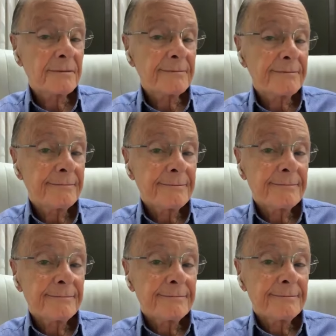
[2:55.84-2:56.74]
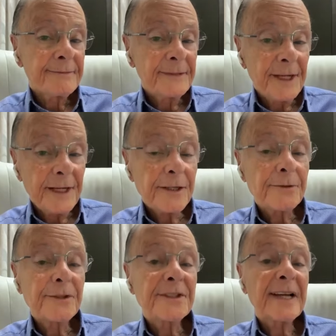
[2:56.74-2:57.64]
So God
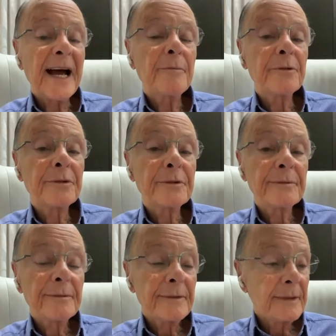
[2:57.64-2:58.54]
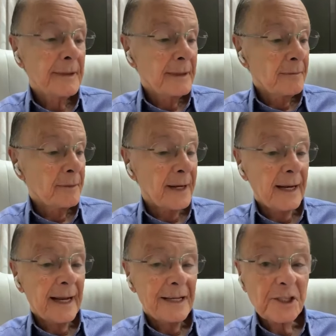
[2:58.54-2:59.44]
leaves this, the
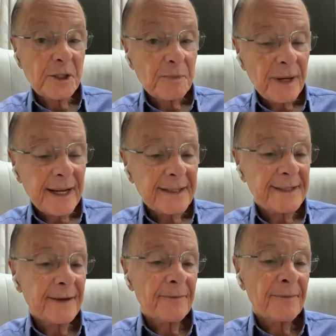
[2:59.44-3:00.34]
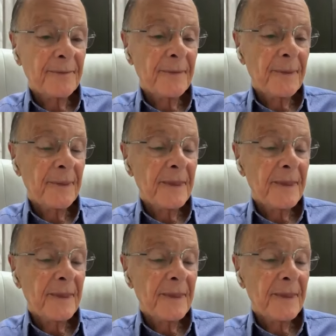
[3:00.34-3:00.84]
wise ones to decide.